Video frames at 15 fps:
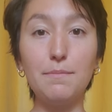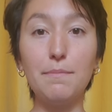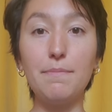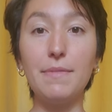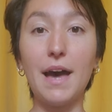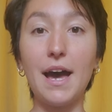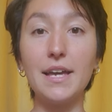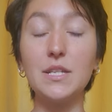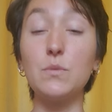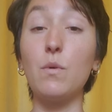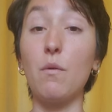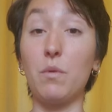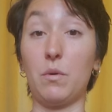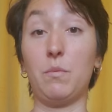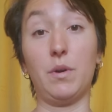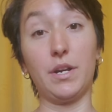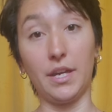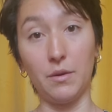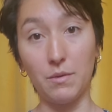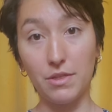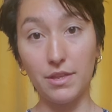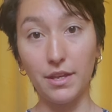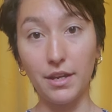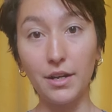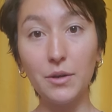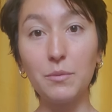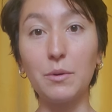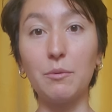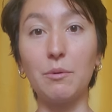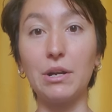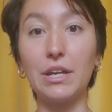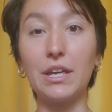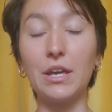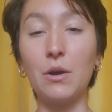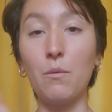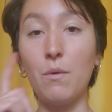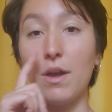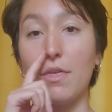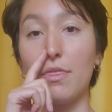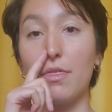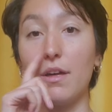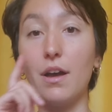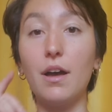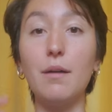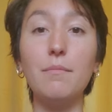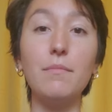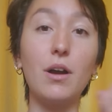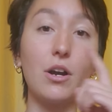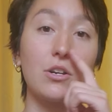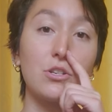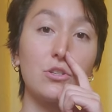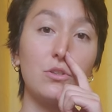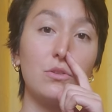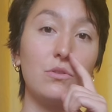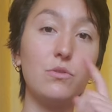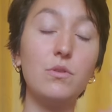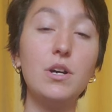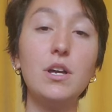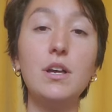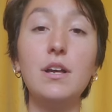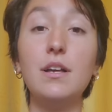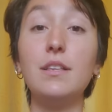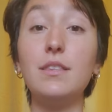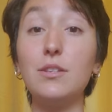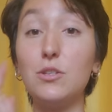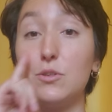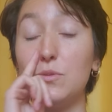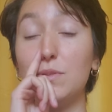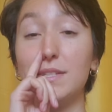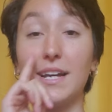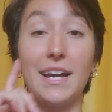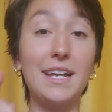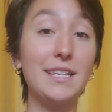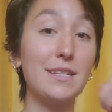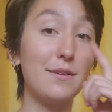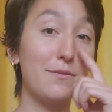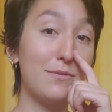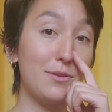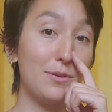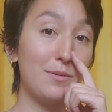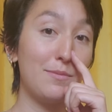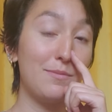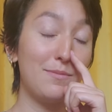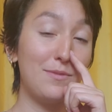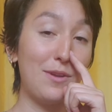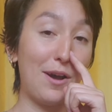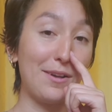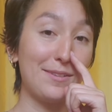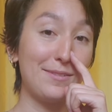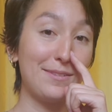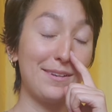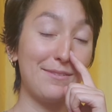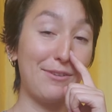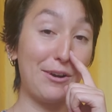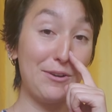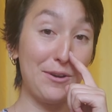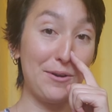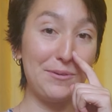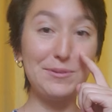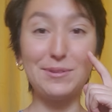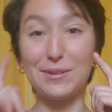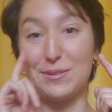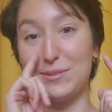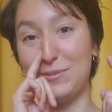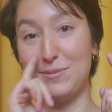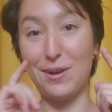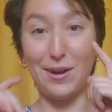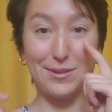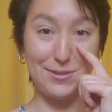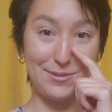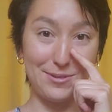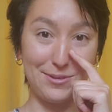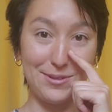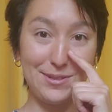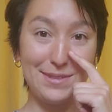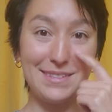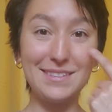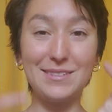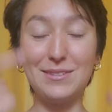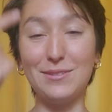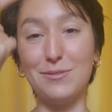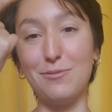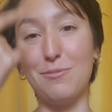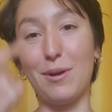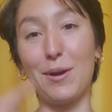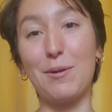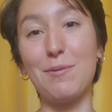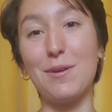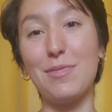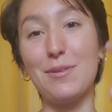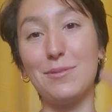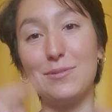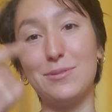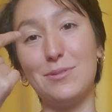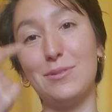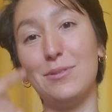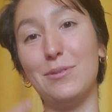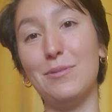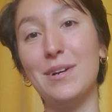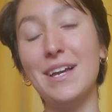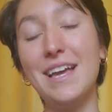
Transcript: that is what we're working with here. We're working with the two sides of our nose, our two nostrils, to work with those two